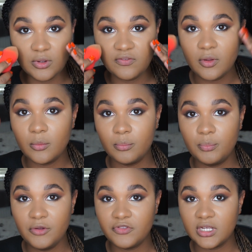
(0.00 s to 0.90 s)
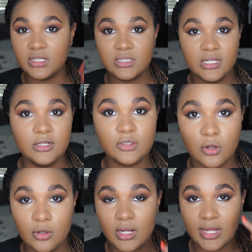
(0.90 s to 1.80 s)
with both the concealers
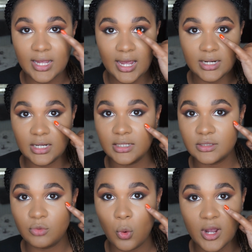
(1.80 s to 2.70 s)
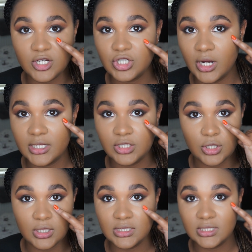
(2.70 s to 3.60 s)
on. Again, it's quite shiny, as
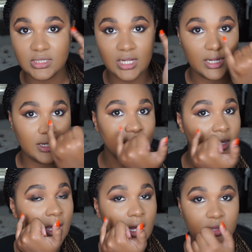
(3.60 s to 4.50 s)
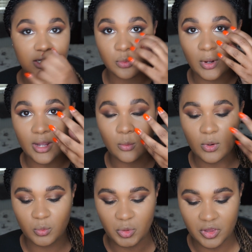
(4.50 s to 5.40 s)
you can see. That's why
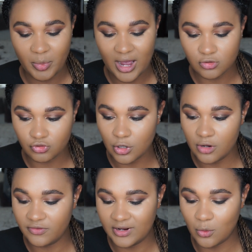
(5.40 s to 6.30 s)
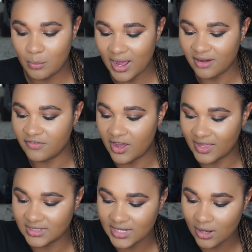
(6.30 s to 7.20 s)
when we put the powder on, hopefully it will mattify
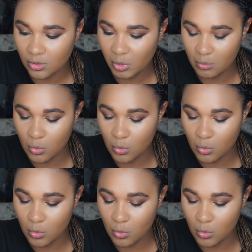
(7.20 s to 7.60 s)
that down a bit